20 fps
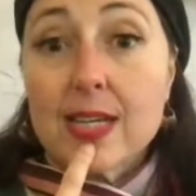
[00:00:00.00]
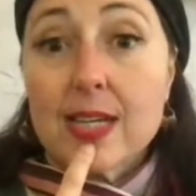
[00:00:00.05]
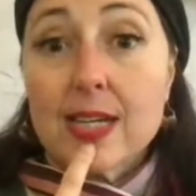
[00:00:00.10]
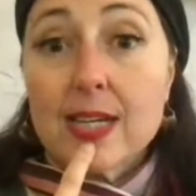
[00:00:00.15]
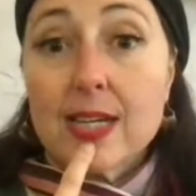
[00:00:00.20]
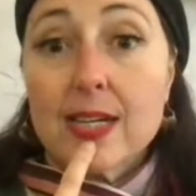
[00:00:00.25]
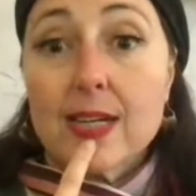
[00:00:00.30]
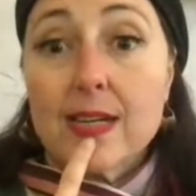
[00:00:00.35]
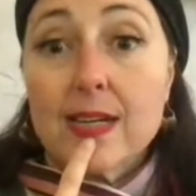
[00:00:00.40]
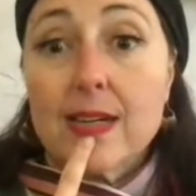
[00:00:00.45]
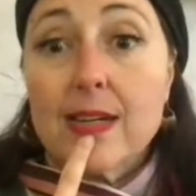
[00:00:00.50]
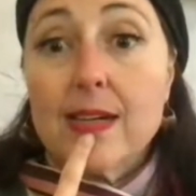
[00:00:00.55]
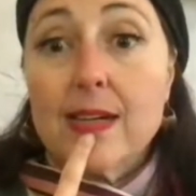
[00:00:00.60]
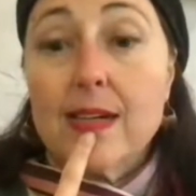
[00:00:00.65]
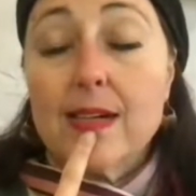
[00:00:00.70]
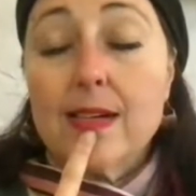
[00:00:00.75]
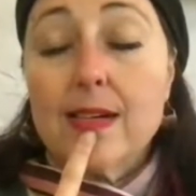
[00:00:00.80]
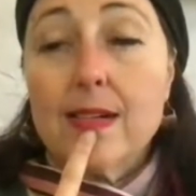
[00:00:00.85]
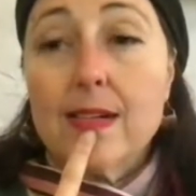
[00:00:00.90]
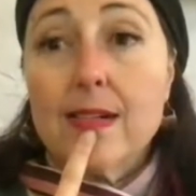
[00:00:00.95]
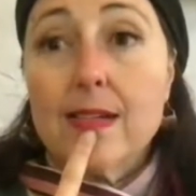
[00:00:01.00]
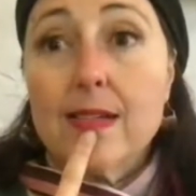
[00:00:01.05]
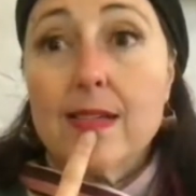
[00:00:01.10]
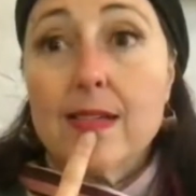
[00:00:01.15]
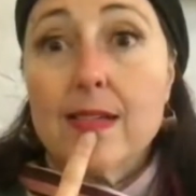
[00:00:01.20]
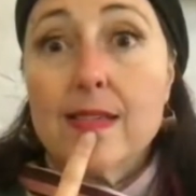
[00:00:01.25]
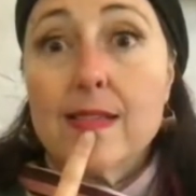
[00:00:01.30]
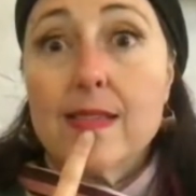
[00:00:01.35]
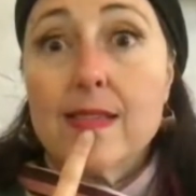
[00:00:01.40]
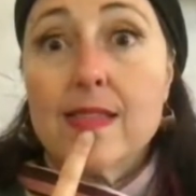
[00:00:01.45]
uh,
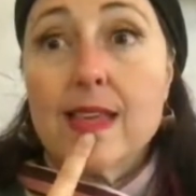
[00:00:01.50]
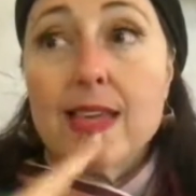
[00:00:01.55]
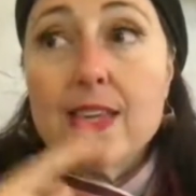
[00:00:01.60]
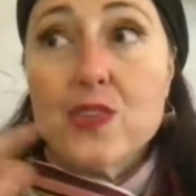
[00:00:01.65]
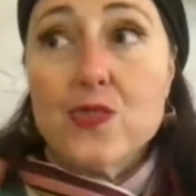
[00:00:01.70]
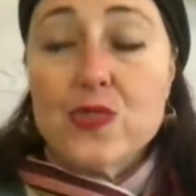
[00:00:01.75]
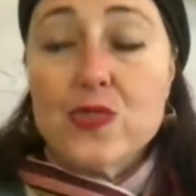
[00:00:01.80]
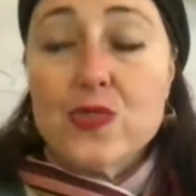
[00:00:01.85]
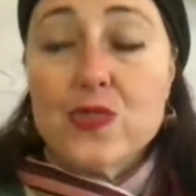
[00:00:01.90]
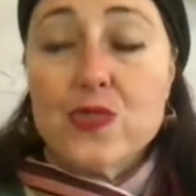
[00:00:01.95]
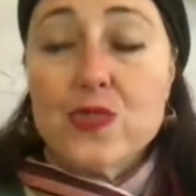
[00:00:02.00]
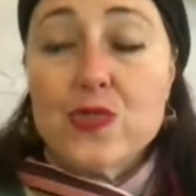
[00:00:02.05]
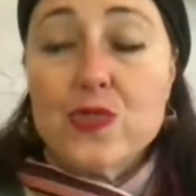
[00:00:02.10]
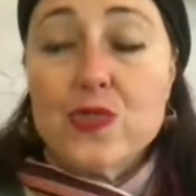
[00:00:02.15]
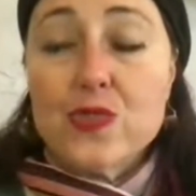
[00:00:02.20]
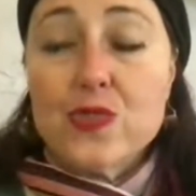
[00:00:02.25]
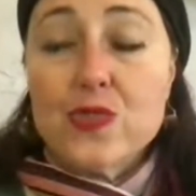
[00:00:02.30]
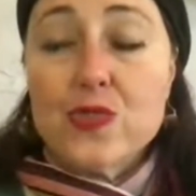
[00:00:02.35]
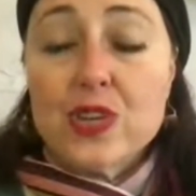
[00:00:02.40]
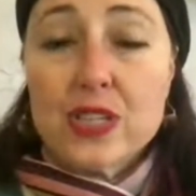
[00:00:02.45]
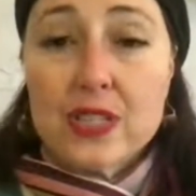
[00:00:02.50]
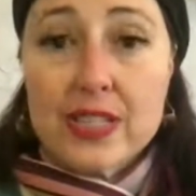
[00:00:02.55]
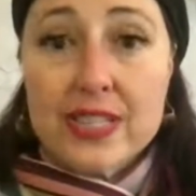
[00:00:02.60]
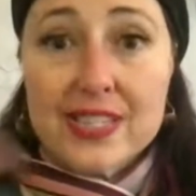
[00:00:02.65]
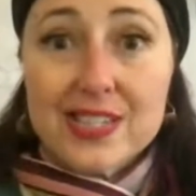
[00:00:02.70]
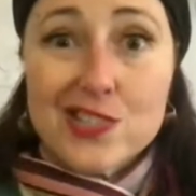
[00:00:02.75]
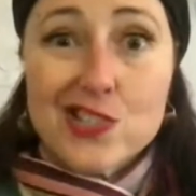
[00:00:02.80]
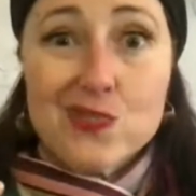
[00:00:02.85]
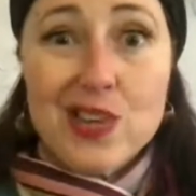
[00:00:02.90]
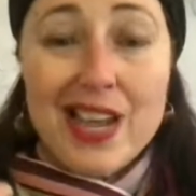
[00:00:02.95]
that you can listen to,
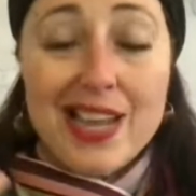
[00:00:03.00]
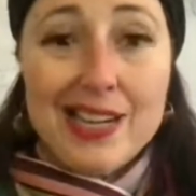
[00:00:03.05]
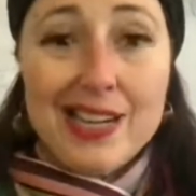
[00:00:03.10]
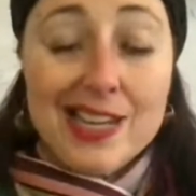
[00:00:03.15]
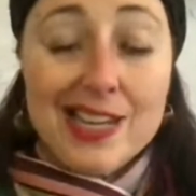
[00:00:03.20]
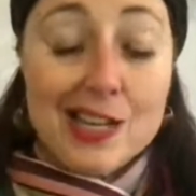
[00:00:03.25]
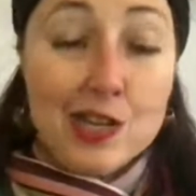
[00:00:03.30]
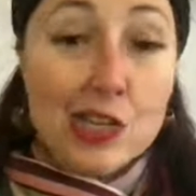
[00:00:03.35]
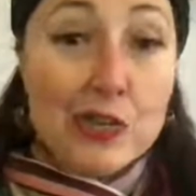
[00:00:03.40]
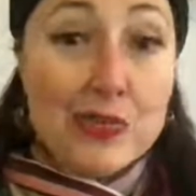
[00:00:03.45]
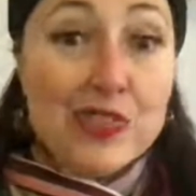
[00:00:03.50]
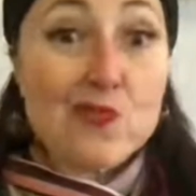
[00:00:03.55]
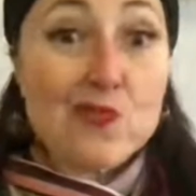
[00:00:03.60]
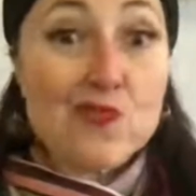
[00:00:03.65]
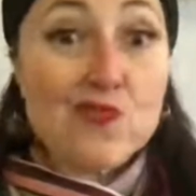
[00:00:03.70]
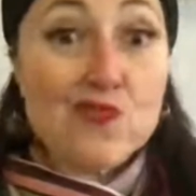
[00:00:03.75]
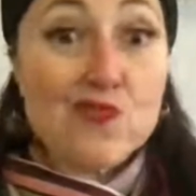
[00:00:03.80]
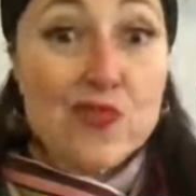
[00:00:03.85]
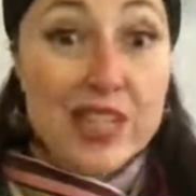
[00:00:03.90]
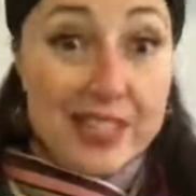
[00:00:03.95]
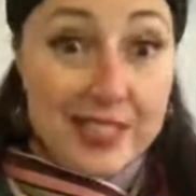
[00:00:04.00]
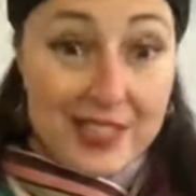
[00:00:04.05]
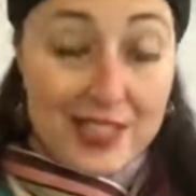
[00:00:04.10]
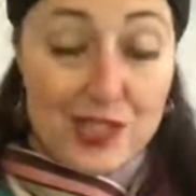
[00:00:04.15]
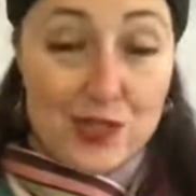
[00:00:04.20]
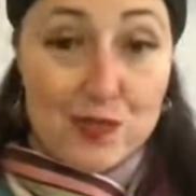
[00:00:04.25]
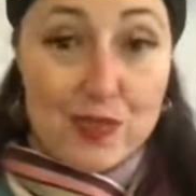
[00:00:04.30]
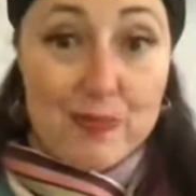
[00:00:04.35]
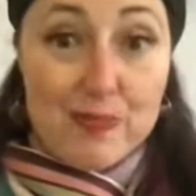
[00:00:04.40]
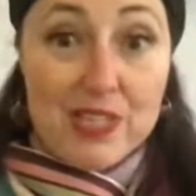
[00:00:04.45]
and it includes the
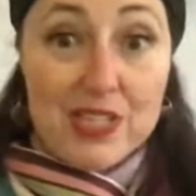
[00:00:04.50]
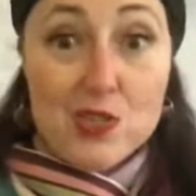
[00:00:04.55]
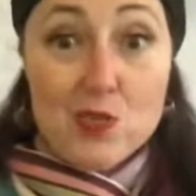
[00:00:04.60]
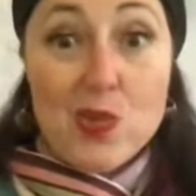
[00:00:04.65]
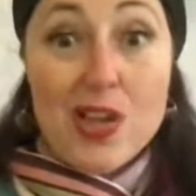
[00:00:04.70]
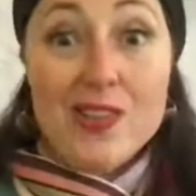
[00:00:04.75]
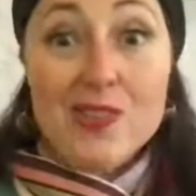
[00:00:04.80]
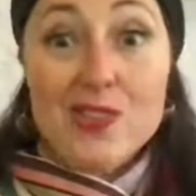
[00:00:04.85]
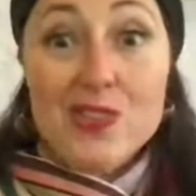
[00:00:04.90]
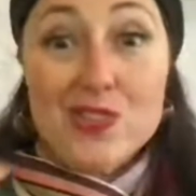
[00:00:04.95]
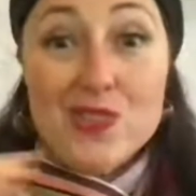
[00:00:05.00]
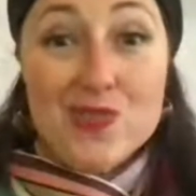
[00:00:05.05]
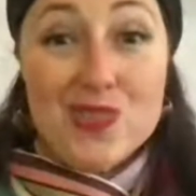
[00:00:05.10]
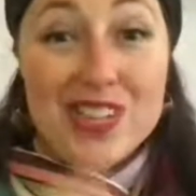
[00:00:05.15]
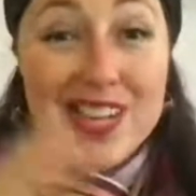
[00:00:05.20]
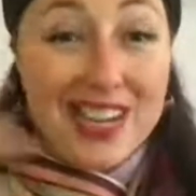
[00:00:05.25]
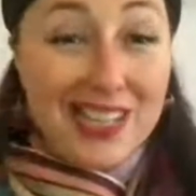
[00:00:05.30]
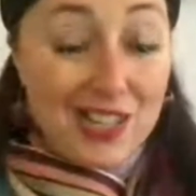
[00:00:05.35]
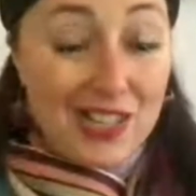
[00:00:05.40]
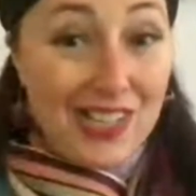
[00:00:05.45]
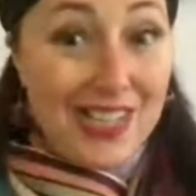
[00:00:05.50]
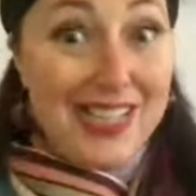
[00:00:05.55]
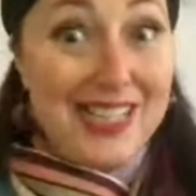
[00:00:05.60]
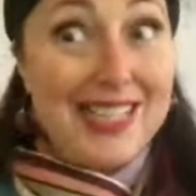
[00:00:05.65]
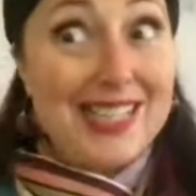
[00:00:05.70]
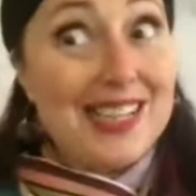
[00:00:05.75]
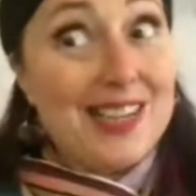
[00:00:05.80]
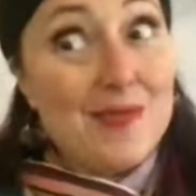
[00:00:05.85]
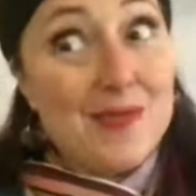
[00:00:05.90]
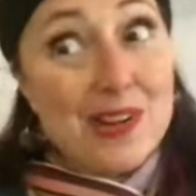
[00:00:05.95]
written script as well. So you can actually
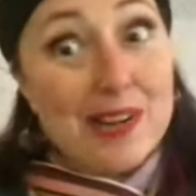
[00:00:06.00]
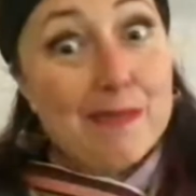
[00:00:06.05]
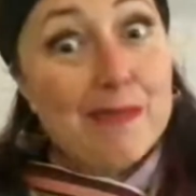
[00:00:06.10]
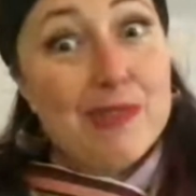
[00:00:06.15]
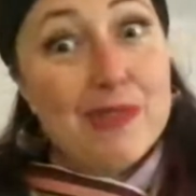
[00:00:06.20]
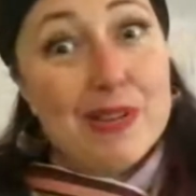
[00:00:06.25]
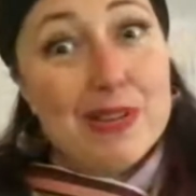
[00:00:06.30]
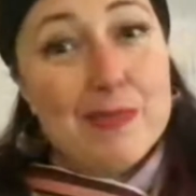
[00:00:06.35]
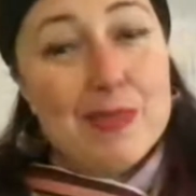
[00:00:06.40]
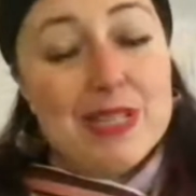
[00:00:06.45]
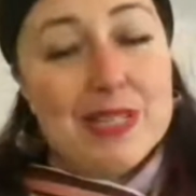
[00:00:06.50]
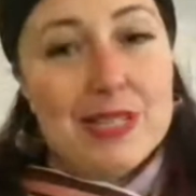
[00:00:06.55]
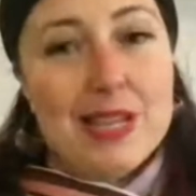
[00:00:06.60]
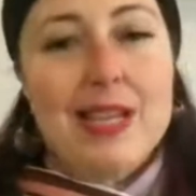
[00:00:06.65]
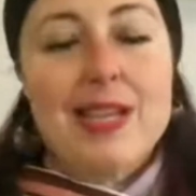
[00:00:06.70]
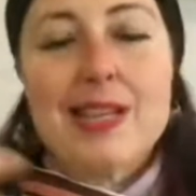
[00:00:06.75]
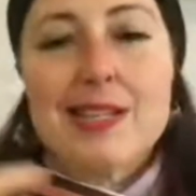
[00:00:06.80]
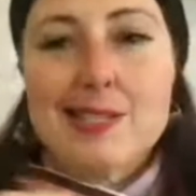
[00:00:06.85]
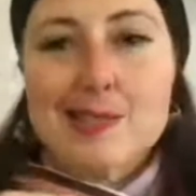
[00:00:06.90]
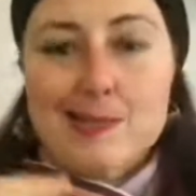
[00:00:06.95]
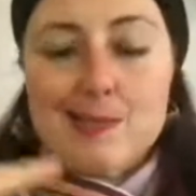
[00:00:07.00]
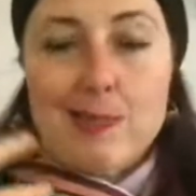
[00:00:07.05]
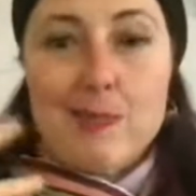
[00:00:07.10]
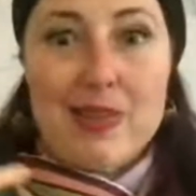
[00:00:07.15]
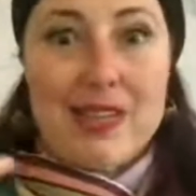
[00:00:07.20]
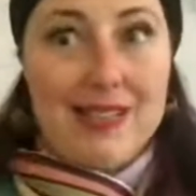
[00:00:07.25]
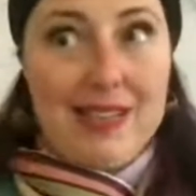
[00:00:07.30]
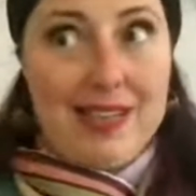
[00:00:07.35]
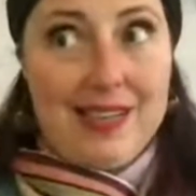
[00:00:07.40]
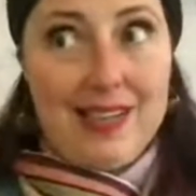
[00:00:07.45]
see what I'm going to be saying. So I'm
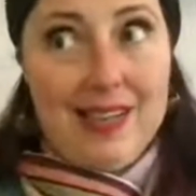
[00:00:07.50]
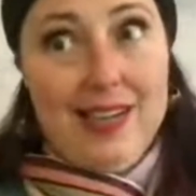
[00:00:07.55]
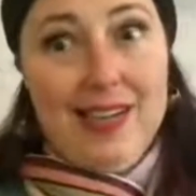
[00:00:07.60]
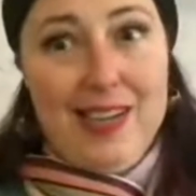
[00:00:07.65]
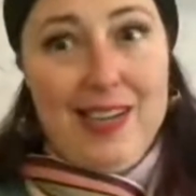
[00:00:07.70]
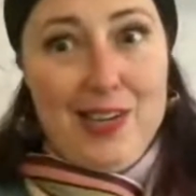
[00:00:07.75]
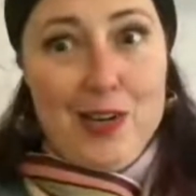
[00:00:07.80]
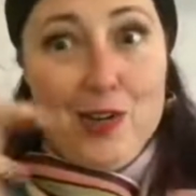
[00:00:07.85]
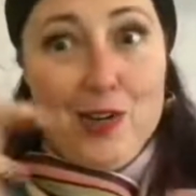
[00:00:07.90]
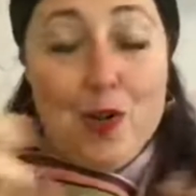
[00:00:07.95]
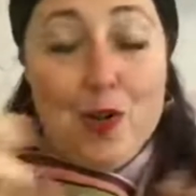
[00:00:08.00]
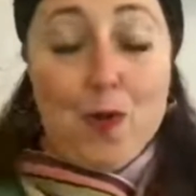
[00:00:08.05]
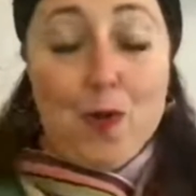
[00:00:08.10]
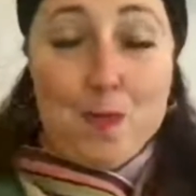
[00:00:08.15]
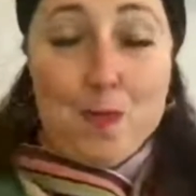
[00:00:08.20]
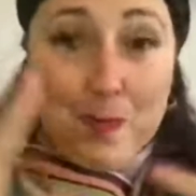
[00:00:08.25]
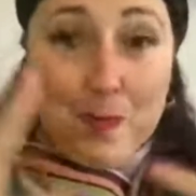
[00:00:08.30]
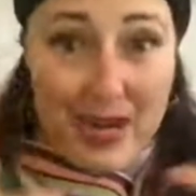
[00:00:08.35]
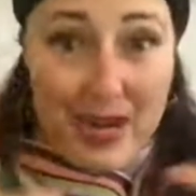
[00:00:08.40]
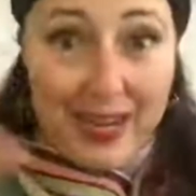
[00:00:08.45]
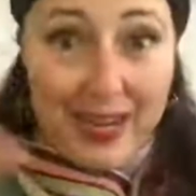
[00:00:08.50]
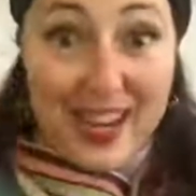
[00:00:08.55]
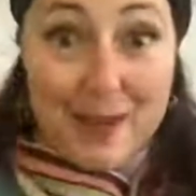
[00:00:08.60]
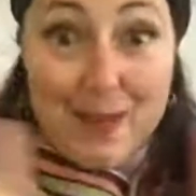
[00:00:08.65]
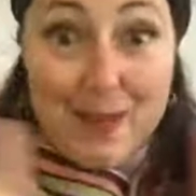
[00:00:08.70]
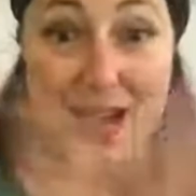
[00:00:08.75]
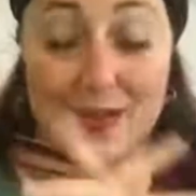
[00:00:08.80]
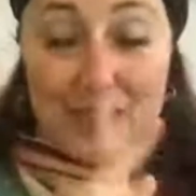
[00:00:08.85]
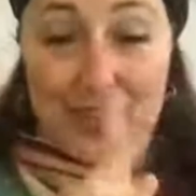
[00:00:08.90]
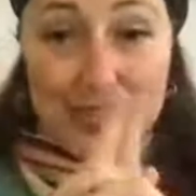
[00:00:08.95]
not like, you know, mucking
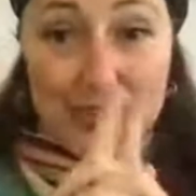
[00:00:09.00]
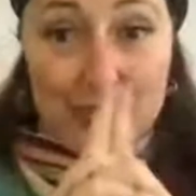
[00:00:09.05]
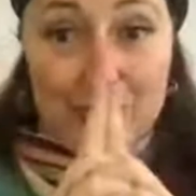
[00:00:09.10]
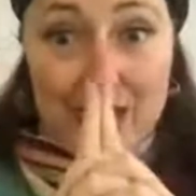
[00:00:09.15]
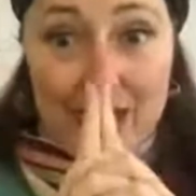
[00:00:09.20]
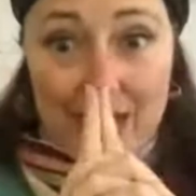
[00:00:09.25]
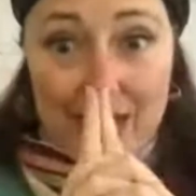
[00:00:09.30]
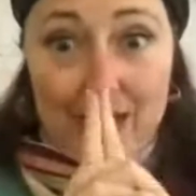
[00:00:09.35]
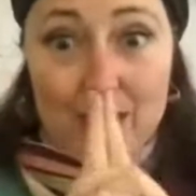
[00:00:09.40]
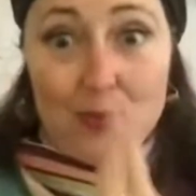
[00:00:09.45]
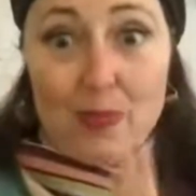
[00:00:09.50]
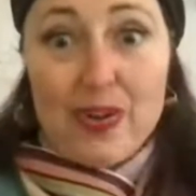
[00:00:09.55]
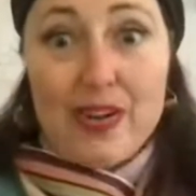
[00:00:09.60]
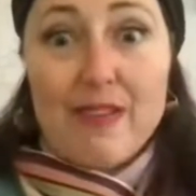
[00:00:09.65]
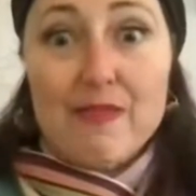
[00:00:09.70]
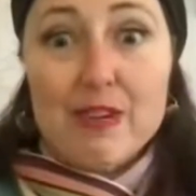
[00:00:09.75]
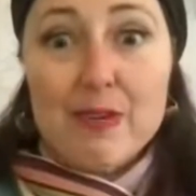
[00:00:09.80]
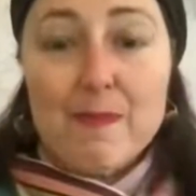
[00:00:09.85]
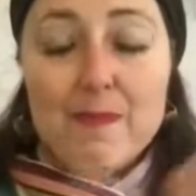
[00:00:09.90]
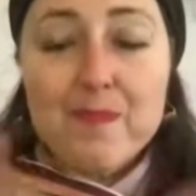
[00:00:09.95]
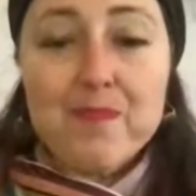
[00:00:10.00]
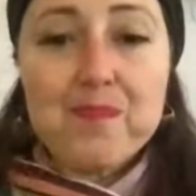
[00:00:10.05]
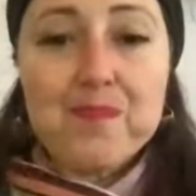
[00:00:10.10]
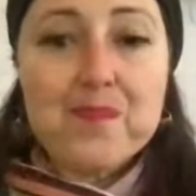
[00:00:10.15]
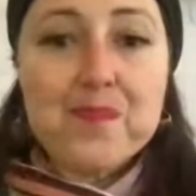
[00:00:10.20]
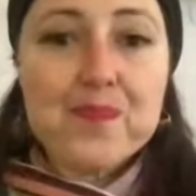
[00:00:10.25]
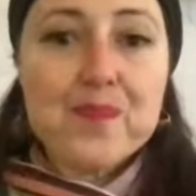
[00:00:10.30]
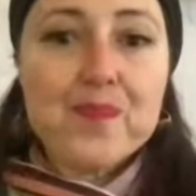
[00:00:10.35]
about in your head or whatever.